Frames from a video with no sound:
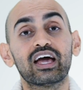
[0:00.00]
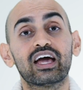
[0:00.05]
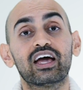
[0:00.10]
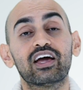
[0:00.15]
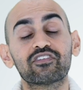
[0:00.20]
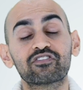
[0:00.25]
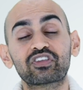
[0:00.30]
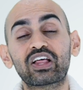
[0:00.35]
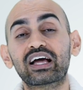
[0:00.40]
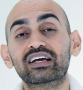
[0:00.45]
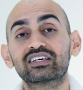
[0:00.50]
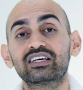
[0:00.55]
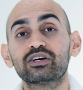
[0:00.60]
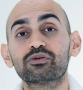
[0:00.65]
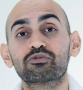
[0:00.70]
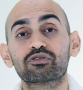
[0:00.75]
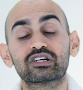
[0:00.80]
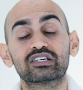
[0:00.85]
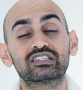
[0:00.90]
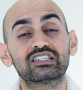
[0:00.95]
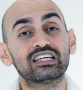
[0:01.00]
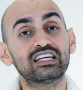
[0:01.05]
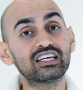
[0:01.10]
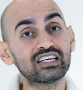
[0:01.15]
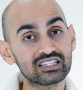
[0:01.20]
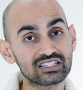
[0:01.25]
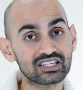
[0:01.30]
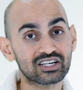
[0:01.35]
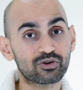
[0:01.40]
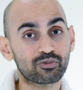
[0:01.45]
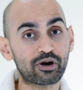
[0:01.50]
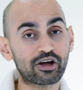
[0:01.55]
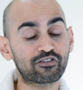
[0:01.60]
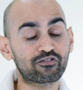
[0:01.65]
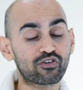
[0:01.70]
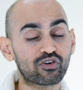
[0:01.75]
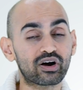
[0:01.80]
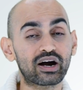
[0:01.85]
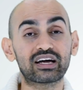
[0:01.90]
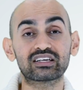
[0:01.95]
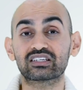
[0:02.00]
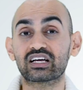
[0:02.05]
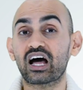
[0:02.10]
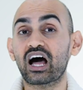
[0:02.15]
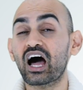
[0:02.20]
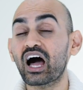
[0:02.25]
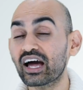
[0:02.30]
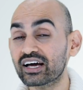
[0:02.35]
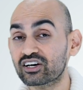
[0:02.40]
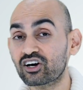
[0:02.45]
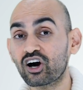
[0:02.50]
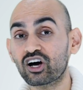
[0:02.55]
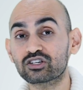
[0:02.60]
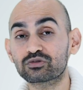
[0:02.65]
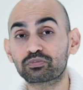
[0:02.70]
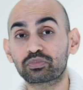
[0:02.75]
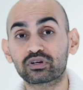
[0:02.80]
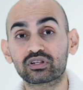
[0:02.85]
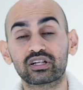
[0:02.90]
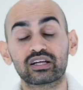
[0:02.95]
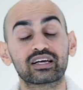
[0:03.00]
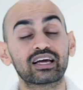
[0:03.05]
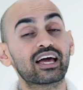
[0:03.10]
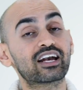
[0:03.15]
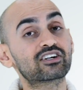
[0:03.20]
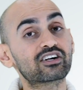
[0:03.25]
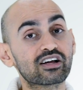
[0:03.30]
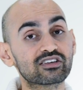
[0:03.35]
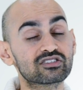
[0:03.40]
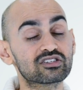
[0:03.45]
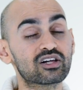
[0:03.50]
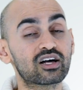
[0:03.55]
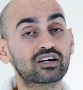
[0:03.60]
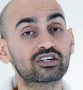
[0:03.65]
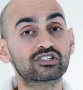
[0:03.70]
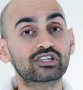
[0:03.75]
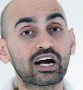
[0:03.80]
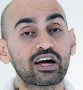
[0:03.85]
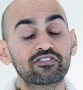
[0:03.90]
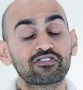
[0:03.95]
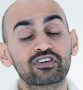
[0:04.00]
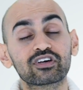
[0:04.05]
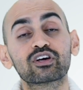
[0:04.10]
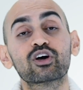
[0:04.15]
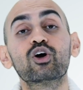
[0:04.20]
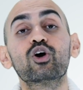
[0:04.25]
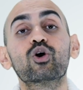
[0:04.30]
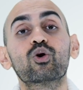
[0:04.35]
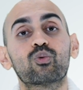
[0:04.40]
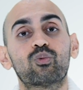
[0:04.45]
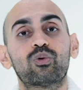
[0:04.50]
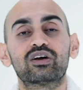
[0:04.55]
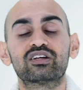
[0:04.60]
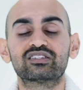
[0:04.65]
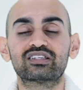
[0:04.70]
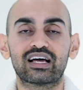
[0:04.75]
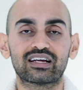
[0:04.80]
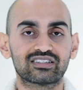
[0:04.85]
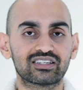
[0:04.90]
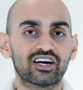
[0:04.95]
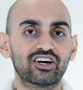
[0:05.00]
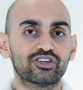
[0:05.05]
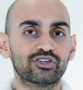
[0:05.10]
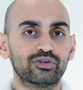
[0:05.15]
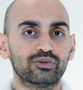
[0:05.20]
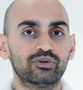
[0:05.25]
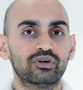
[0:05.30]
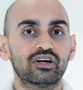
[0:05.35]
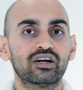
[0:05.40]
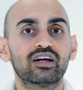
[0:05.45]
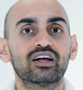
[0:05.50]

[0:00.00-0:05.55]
If that keyword is easy to rank for, has a high cost per click and drives a lot of traffic, what does that tell you?